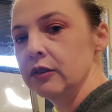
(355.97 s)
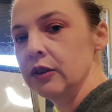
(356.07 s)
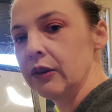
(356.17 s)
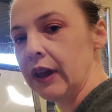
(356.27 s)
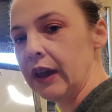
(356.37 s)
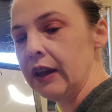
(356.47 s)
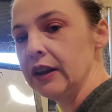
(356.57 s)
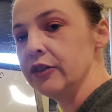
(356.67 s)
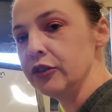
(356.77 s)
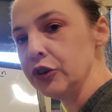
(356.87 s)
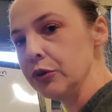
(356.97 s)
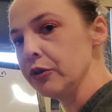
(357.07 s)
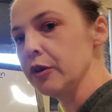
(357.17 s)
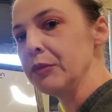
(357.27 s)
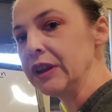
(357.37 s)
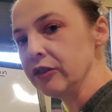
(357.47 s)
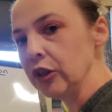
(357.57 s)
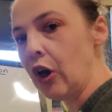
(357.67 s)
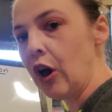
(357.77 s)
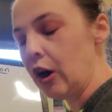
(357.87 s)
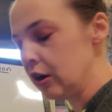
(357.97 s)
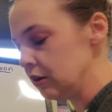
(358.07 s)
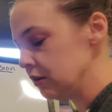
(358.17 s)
Okay, it's neuter, it means law.